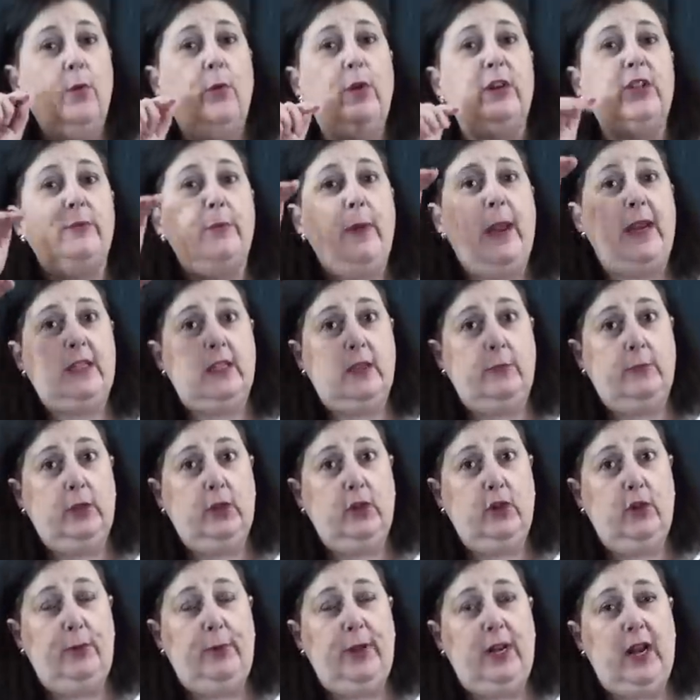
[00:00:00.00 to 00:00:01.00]
which makes them a
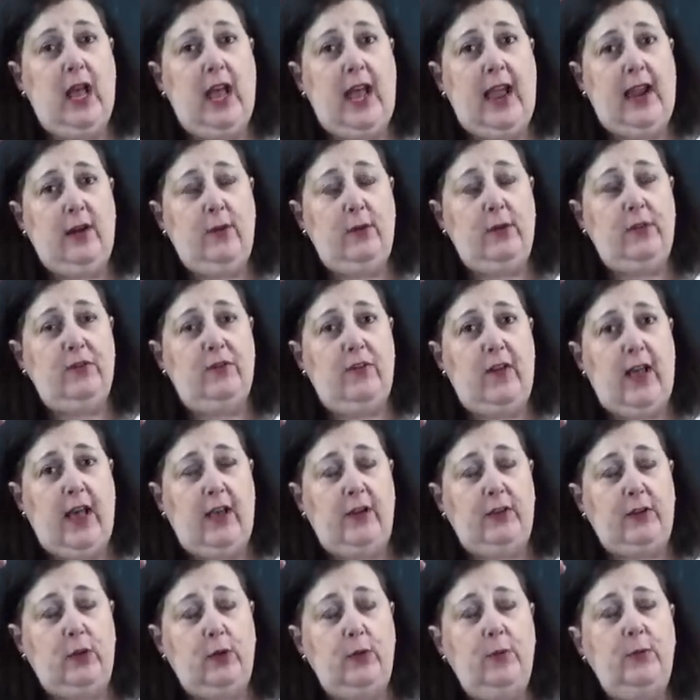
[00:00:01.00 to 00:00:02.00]
little bit higher in
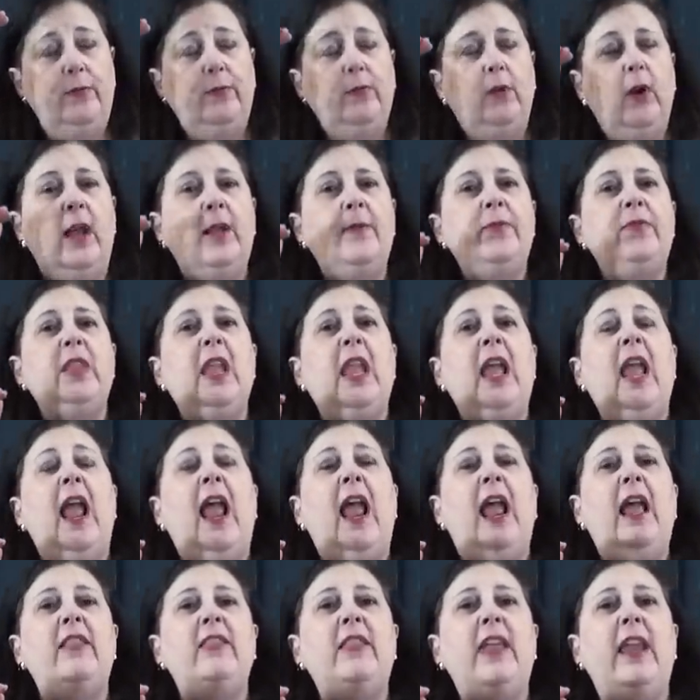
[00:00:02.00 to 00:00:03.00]
value, right?
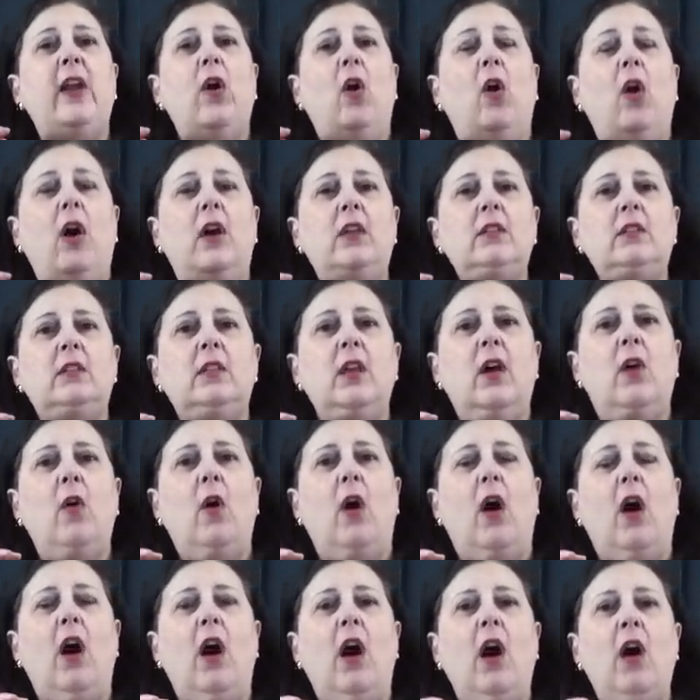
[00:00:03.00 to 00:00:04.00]
And they
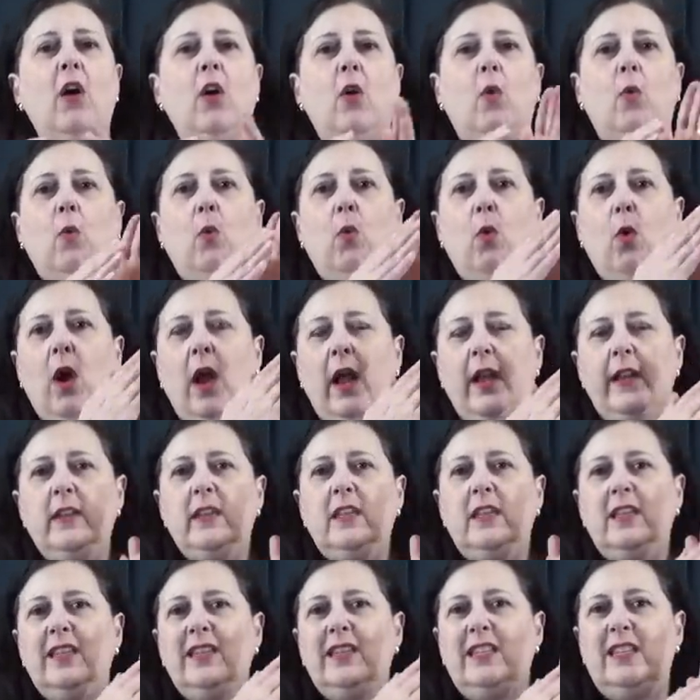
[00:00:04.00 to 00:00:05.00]
also are one
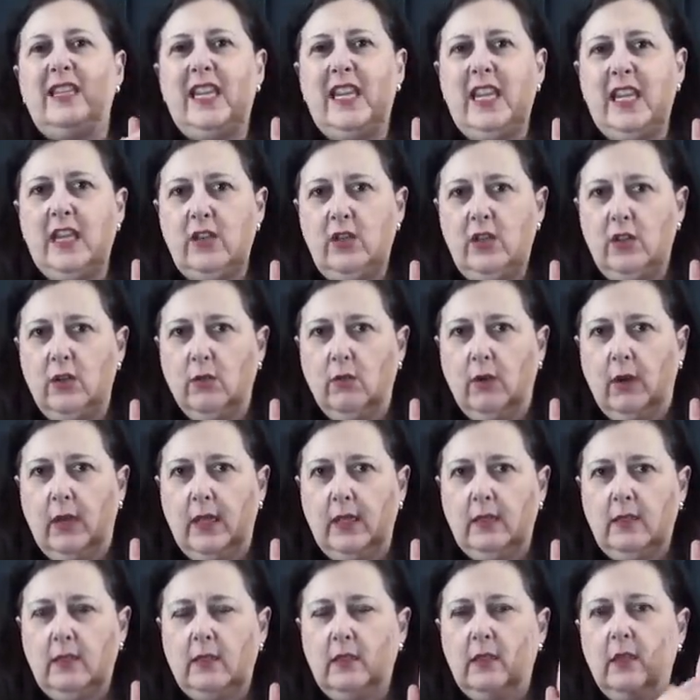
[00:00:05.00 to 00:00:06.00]

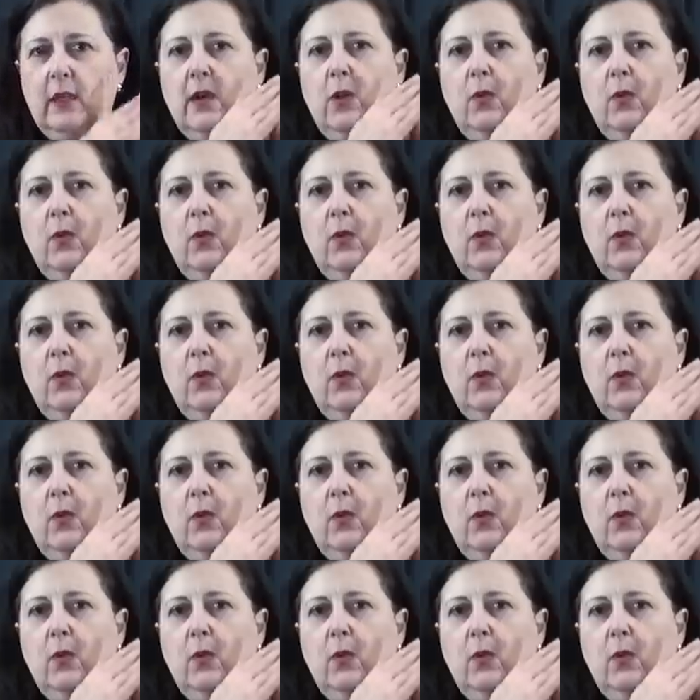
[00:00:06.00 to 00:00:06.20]
continuous